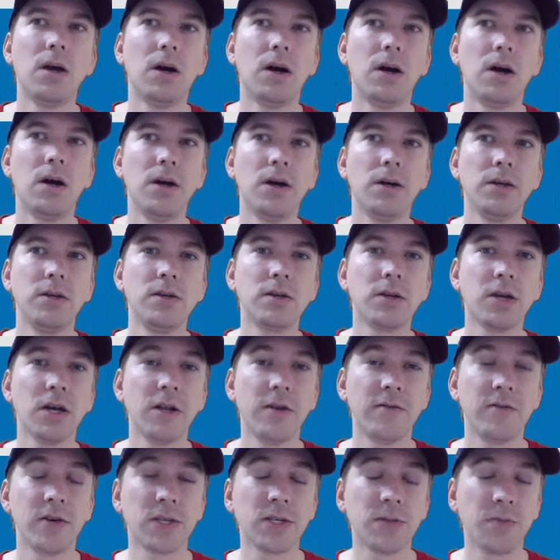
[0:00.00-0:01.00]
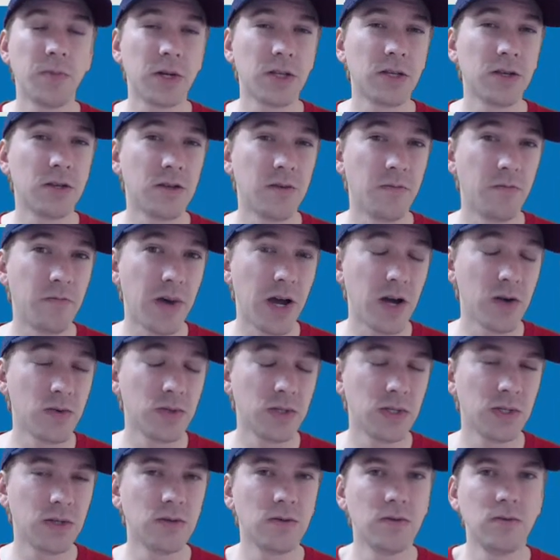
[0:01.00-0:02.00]
You kind of expect it to
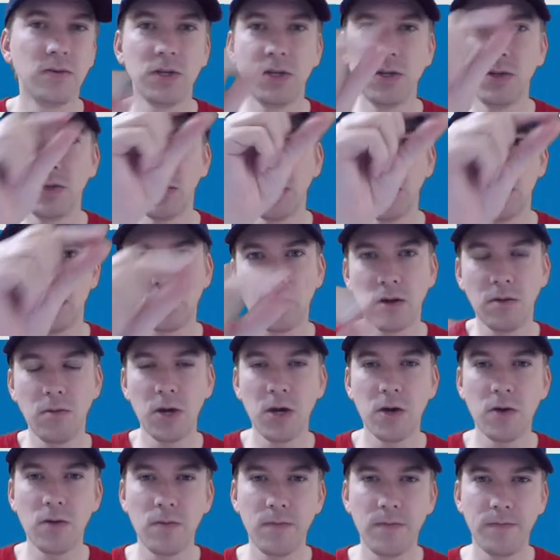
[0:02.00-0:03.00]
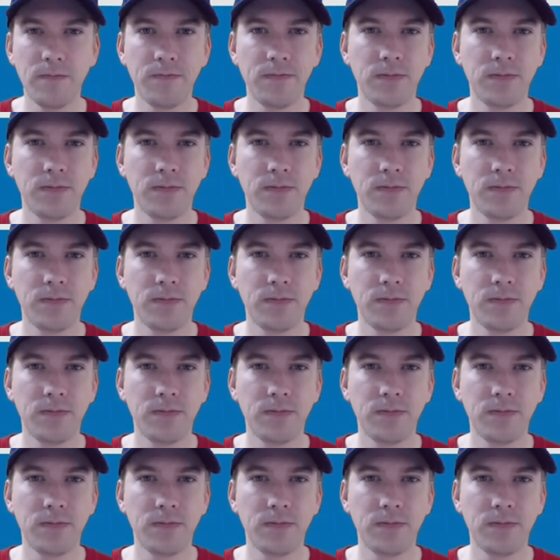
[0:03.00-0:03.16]
bounce when you see it come out,